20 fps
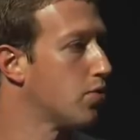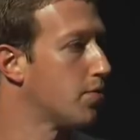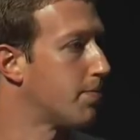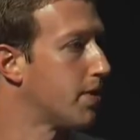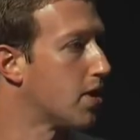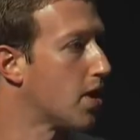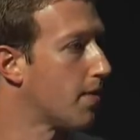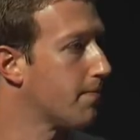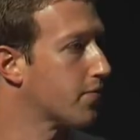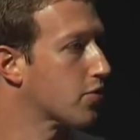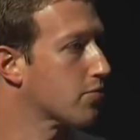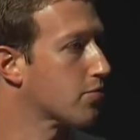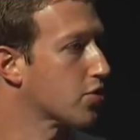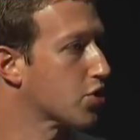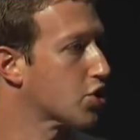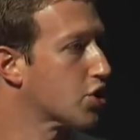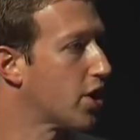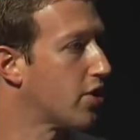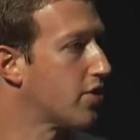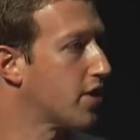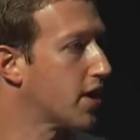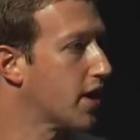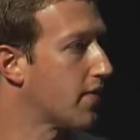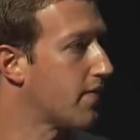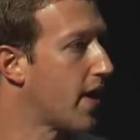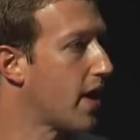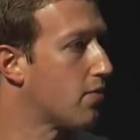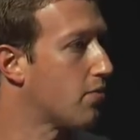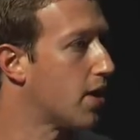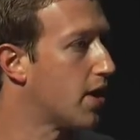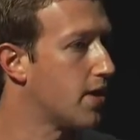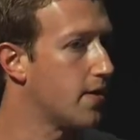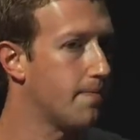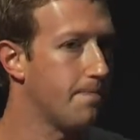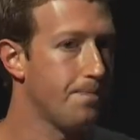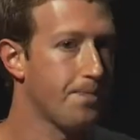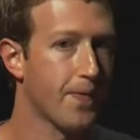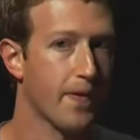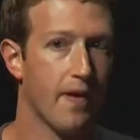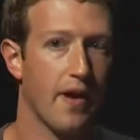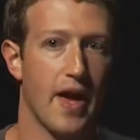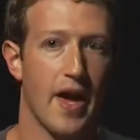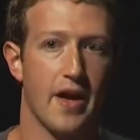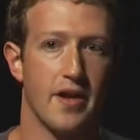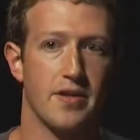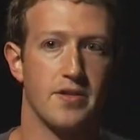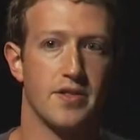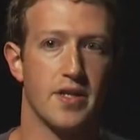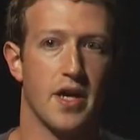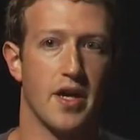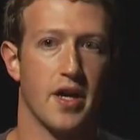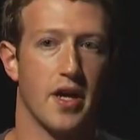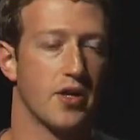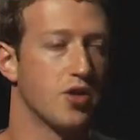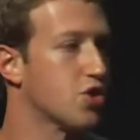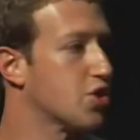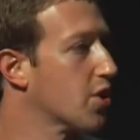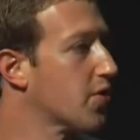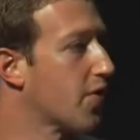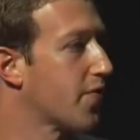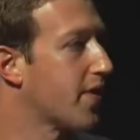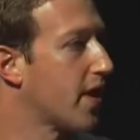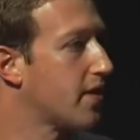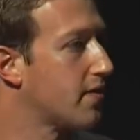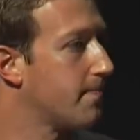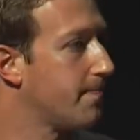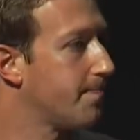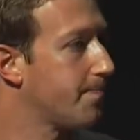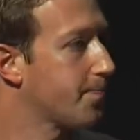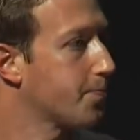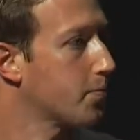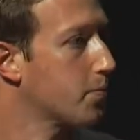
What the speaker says: would be comfortable sharing in that way. And I just think